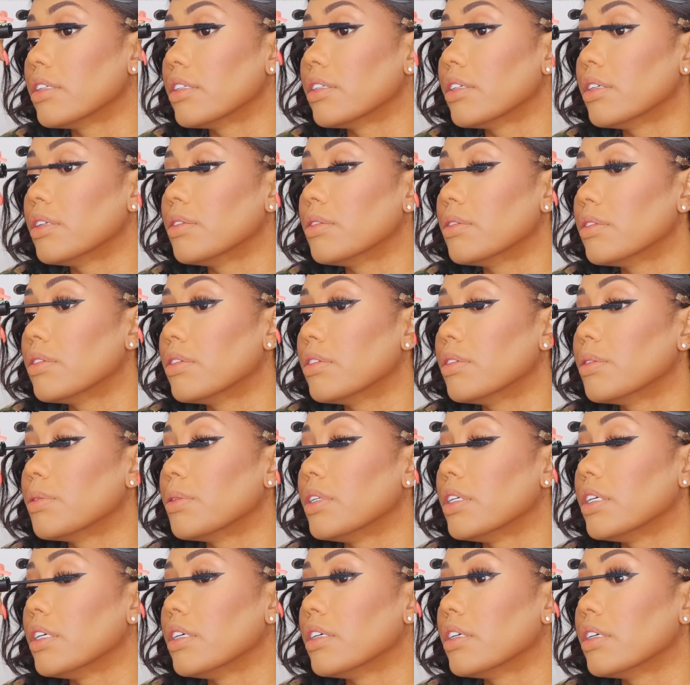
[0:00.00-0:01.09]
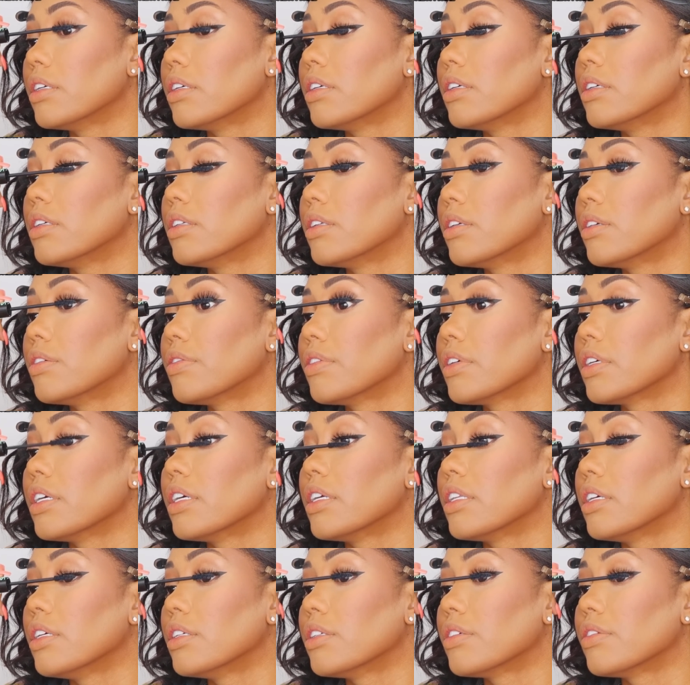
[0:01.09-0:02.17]
Don't OD. Don't
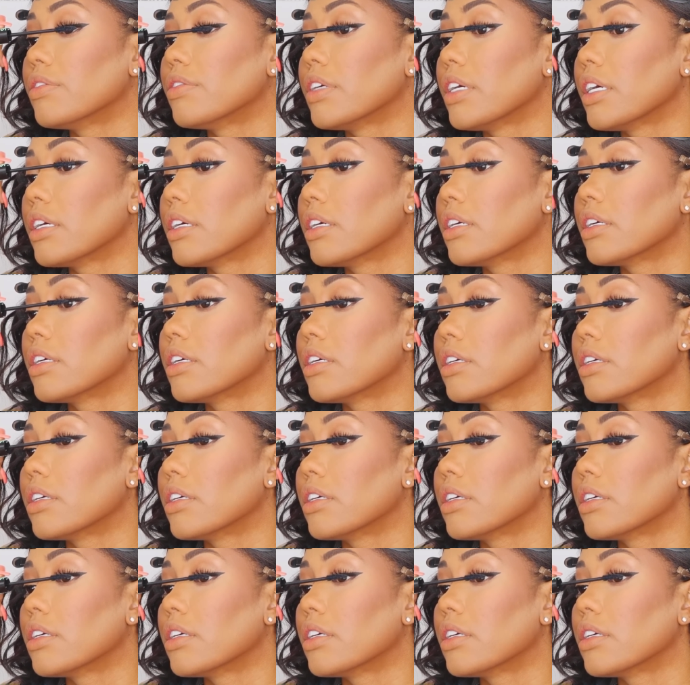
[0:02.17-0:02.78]
forget these are fake.